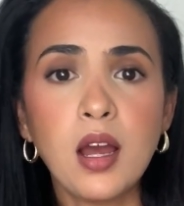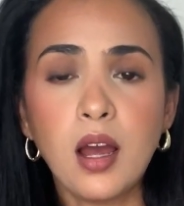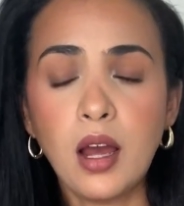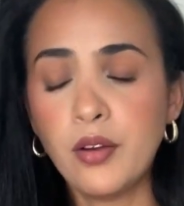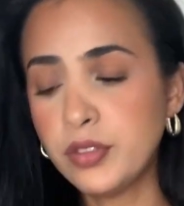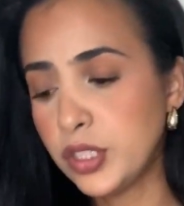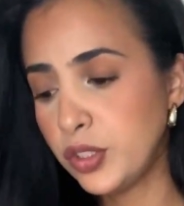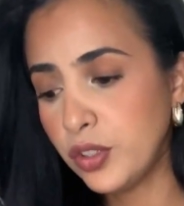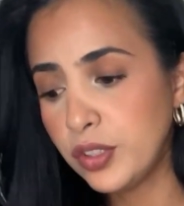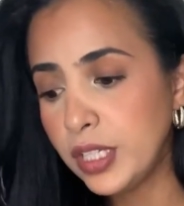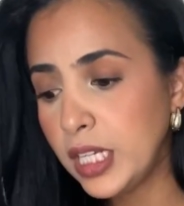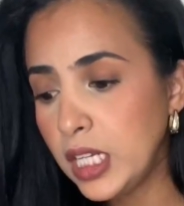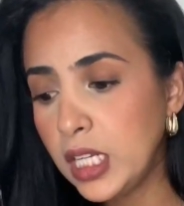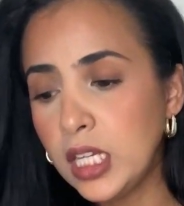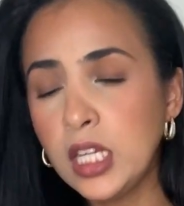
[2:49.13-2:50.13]
after your
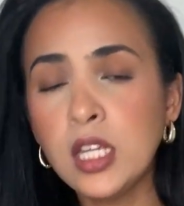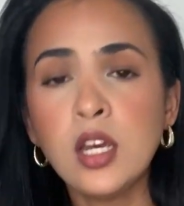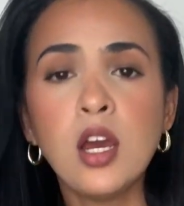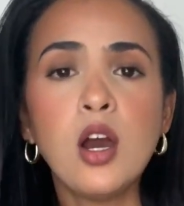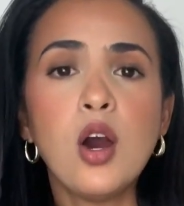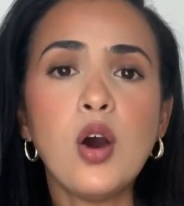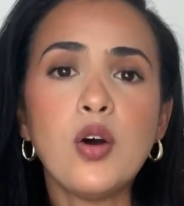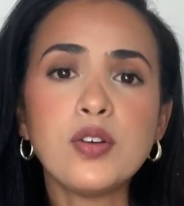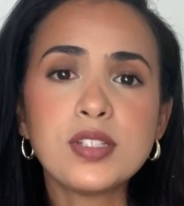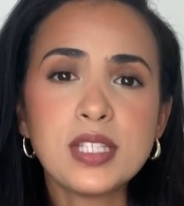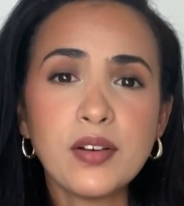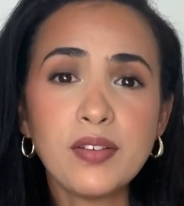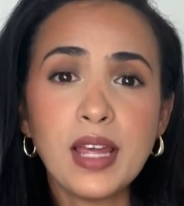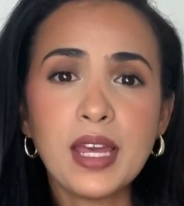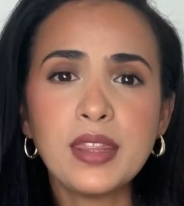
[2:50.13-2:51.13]
knee or
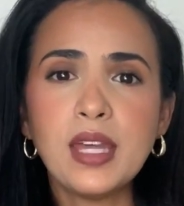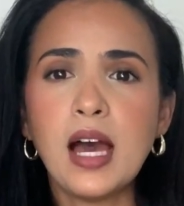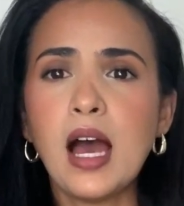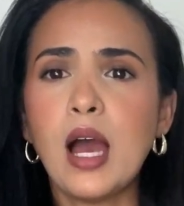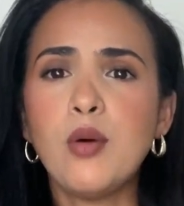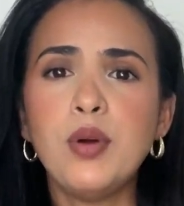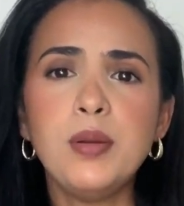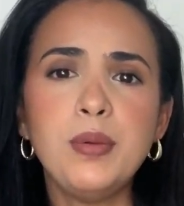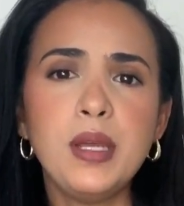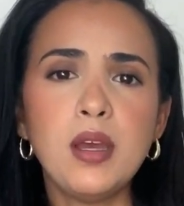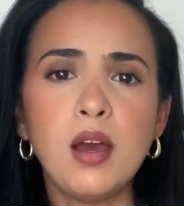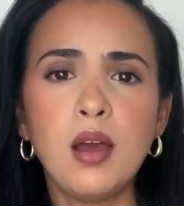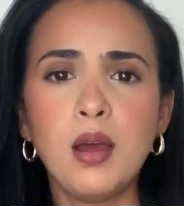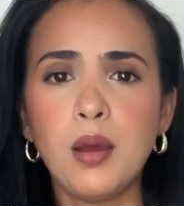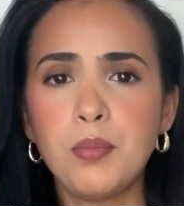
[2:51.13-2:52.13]
stuff like that. I will be
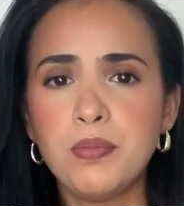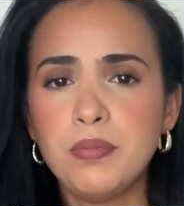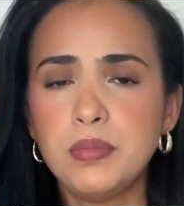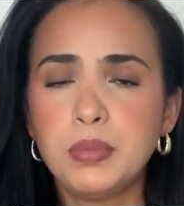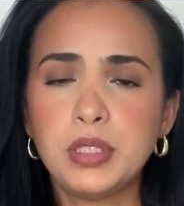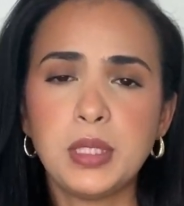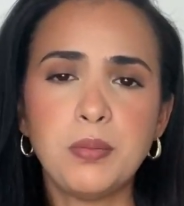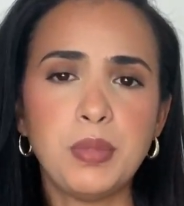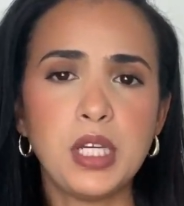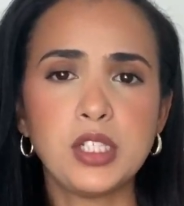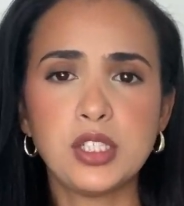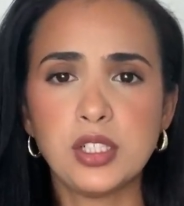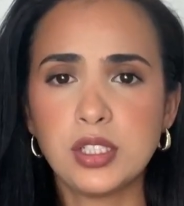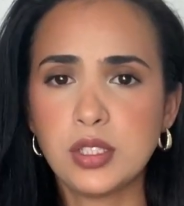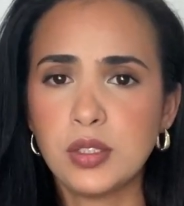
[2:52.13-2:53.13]
putting
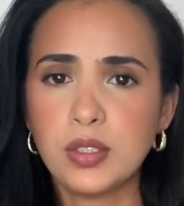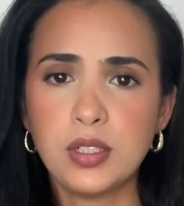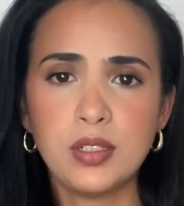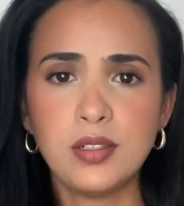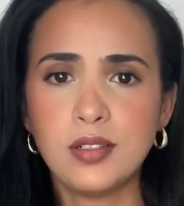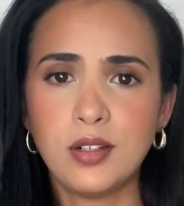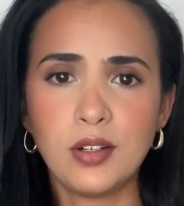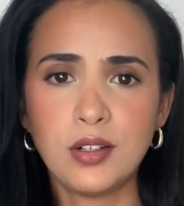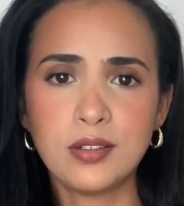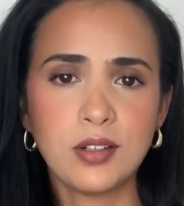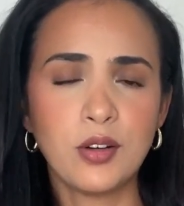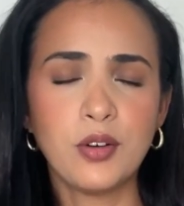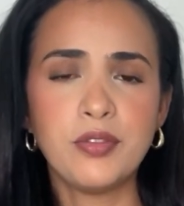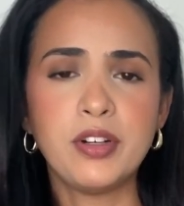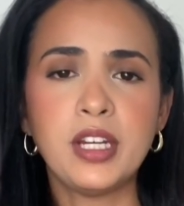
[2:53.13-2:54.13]
pictures
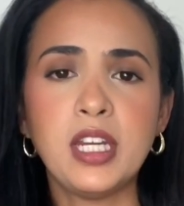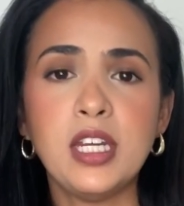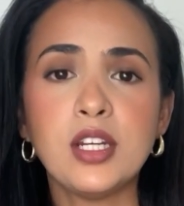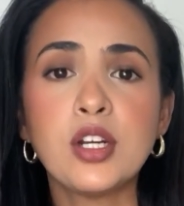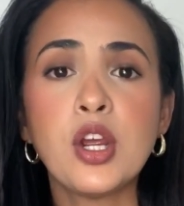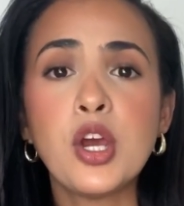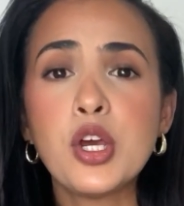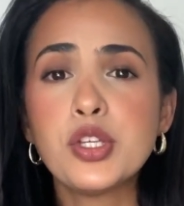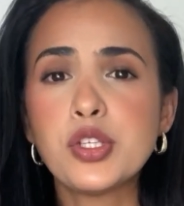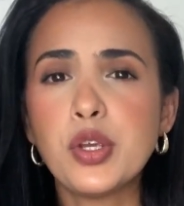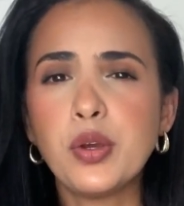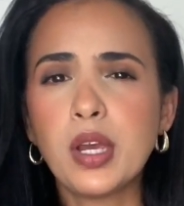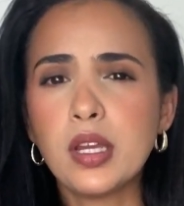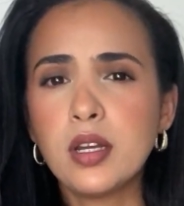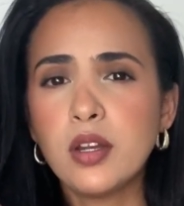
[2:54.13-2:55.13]
all over here, so you
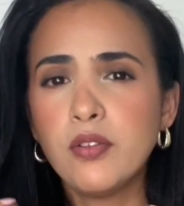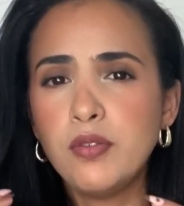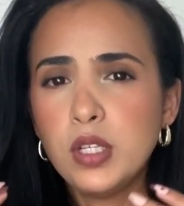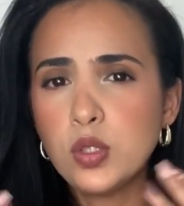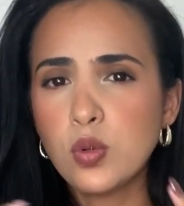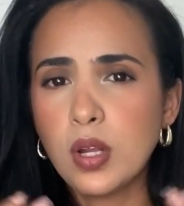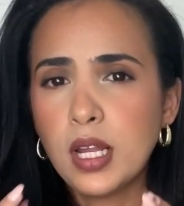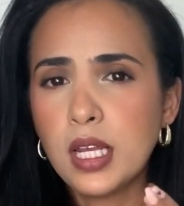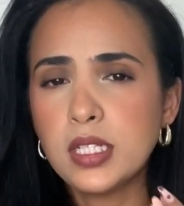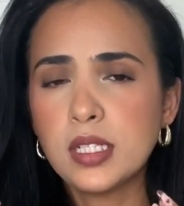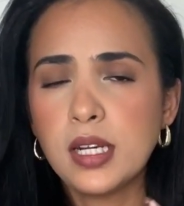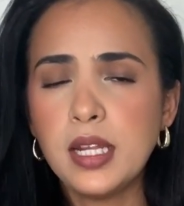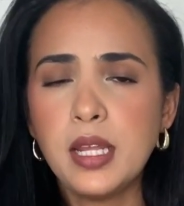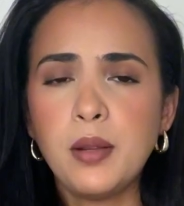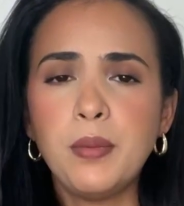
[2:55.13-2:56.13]
can visualize a
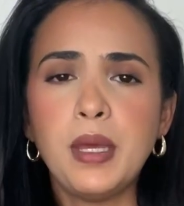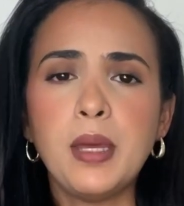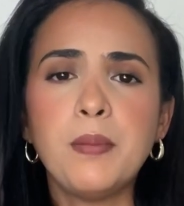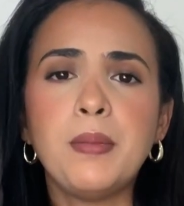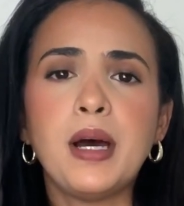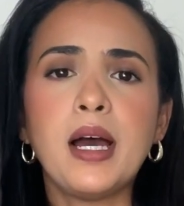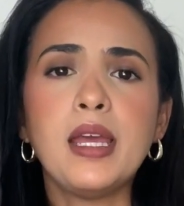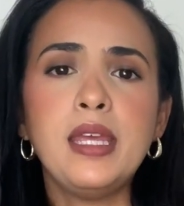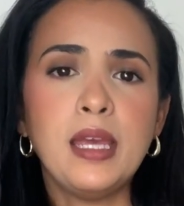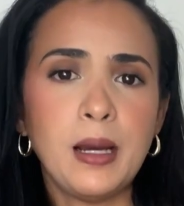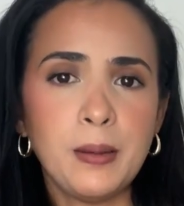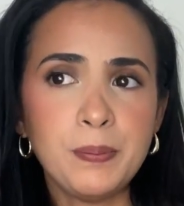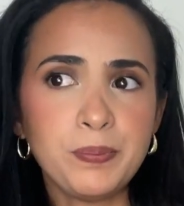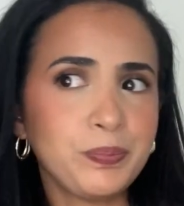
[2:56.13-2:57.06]
little bit. But yeah,